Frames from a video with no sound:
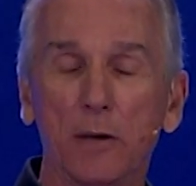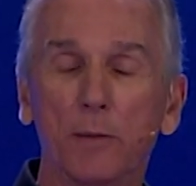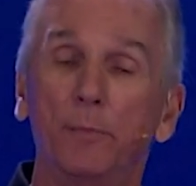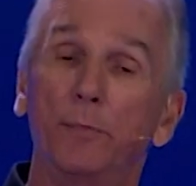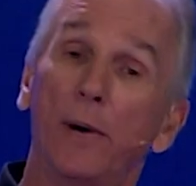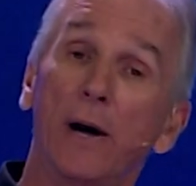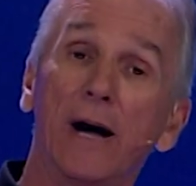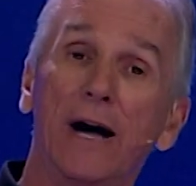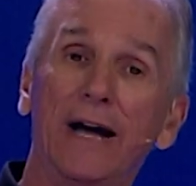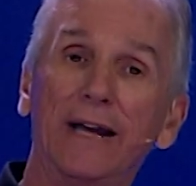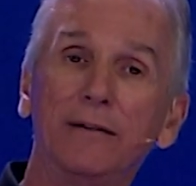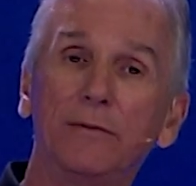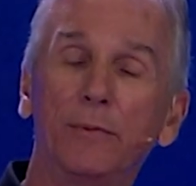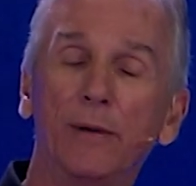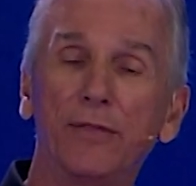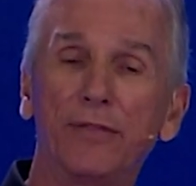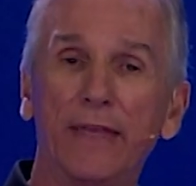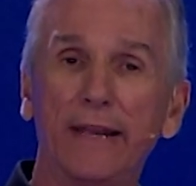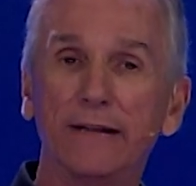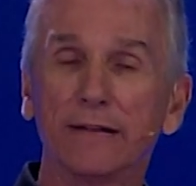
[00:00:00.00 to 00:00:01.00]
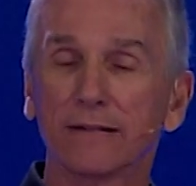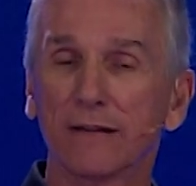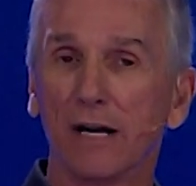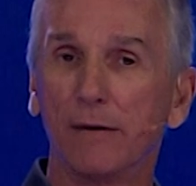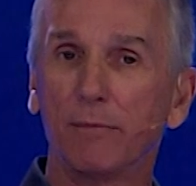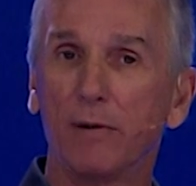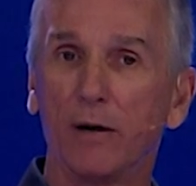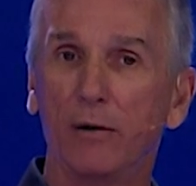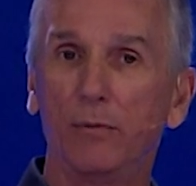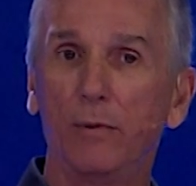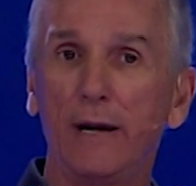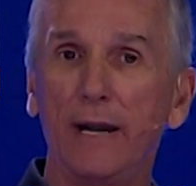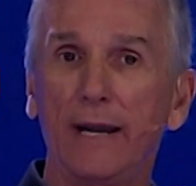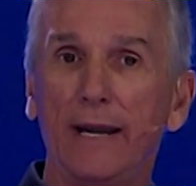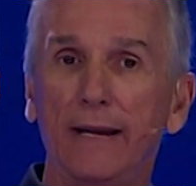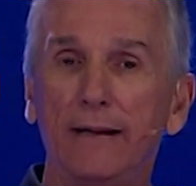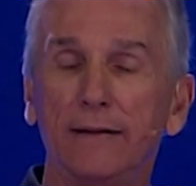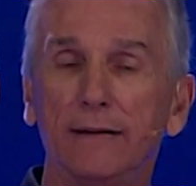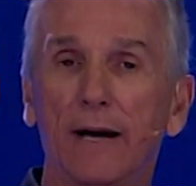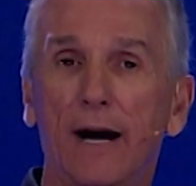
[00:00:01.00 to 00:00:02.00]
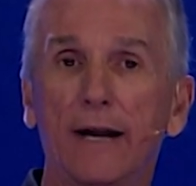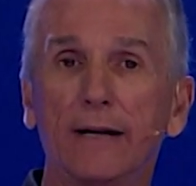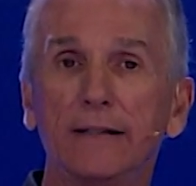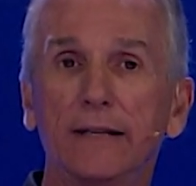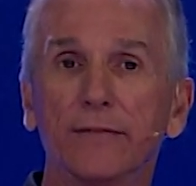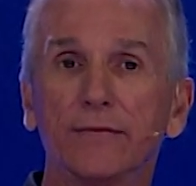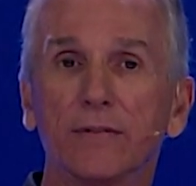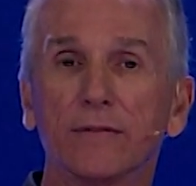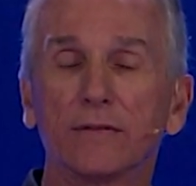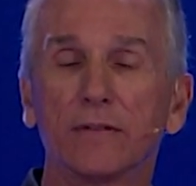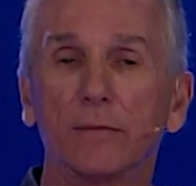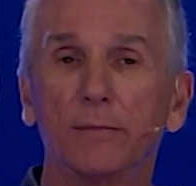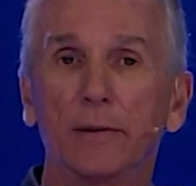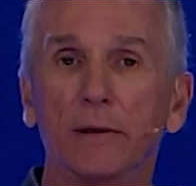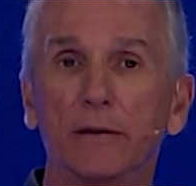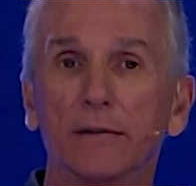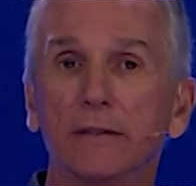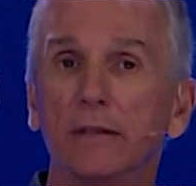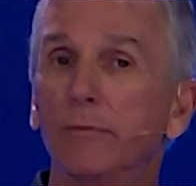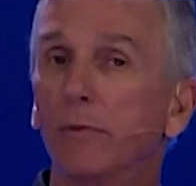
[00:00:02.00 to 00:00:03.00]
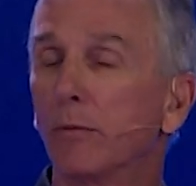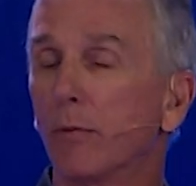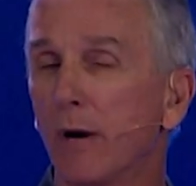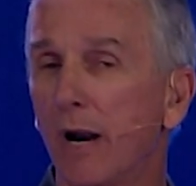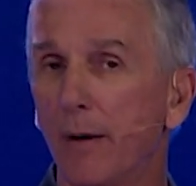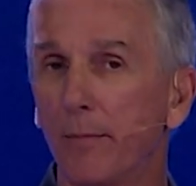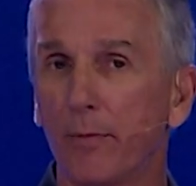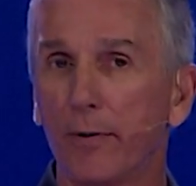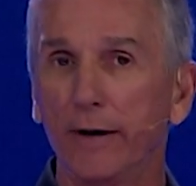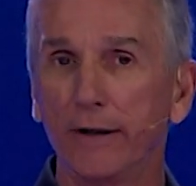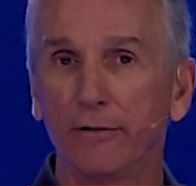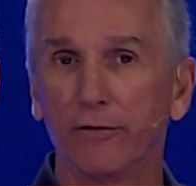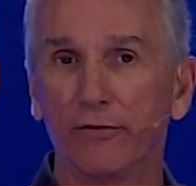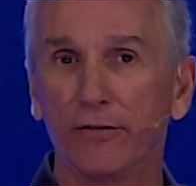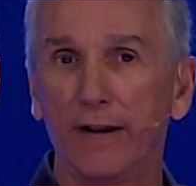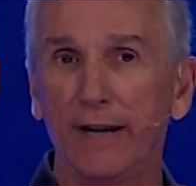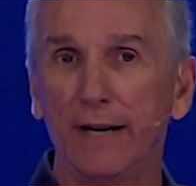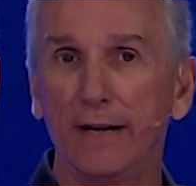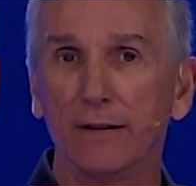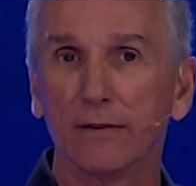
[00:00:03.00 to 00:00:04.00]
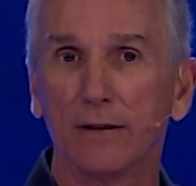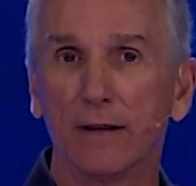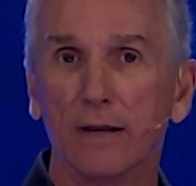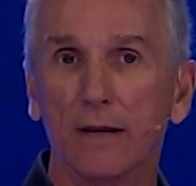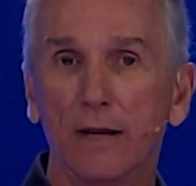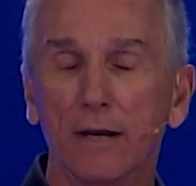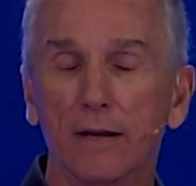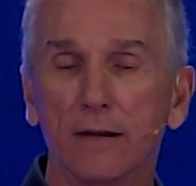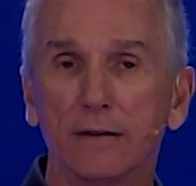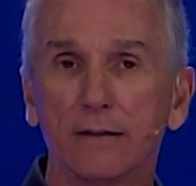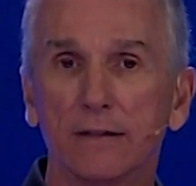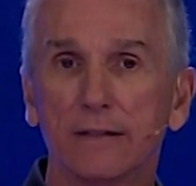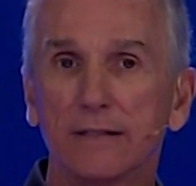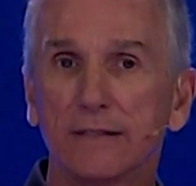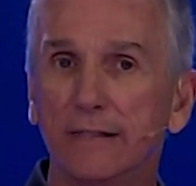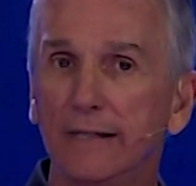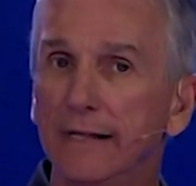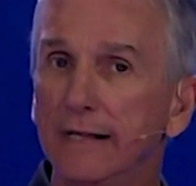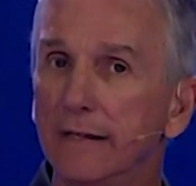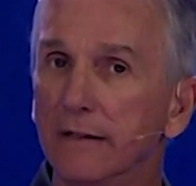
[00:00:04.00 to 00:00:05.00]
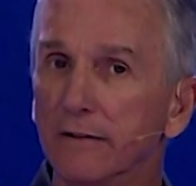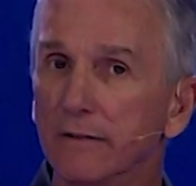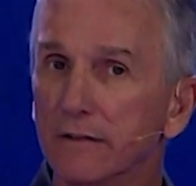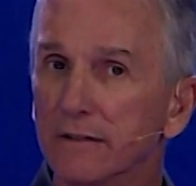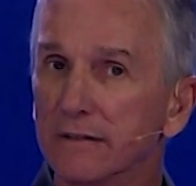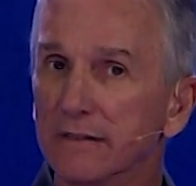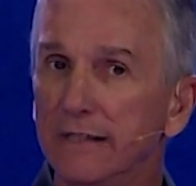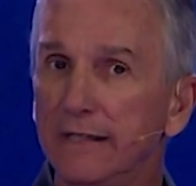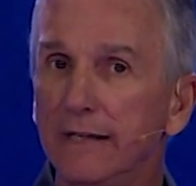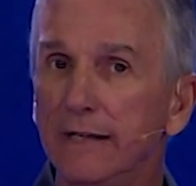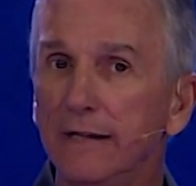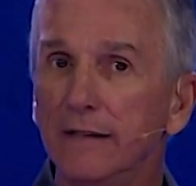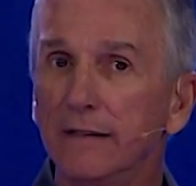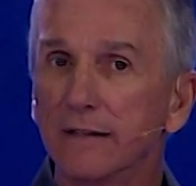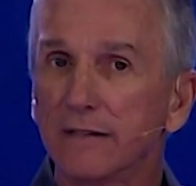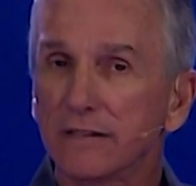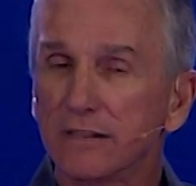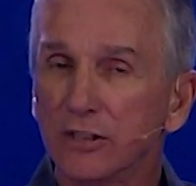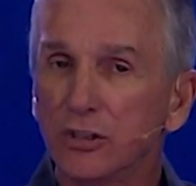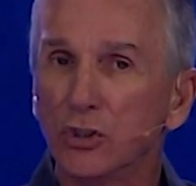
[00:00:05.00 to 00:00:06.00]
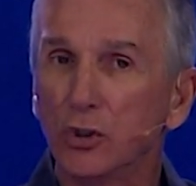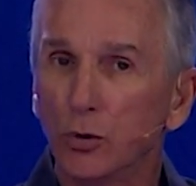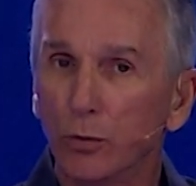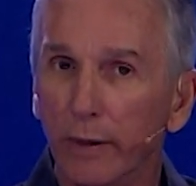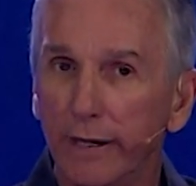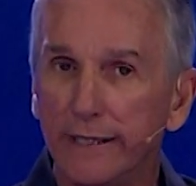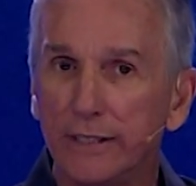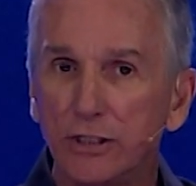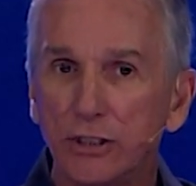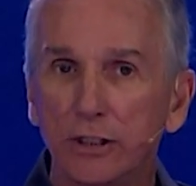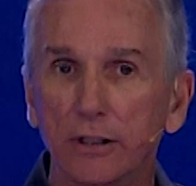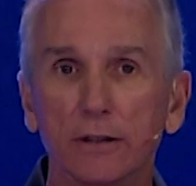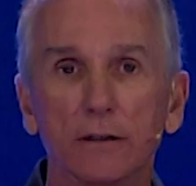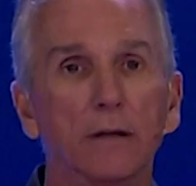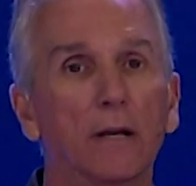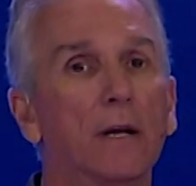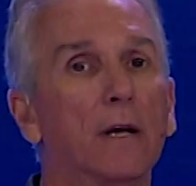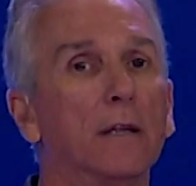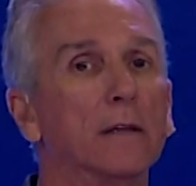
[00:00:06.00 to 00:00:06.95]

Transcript: But when things come our way, God gives us ability when we're operating faith to see, see the situation,